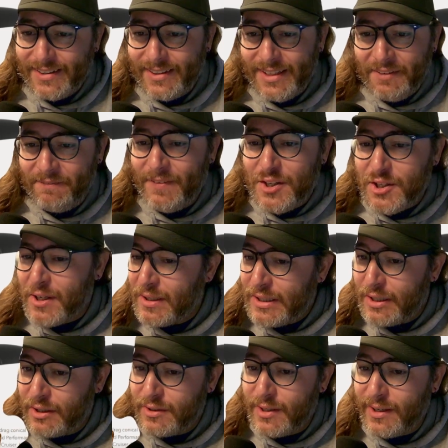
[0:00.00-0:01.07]

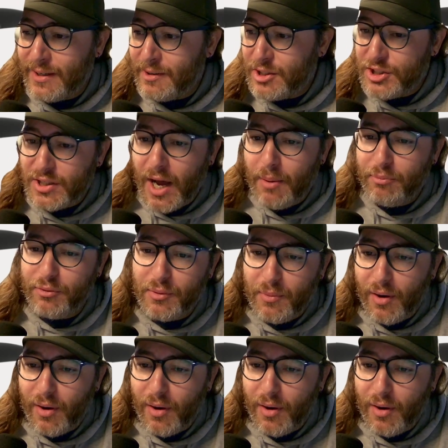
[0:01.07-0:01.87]
efficient to shop from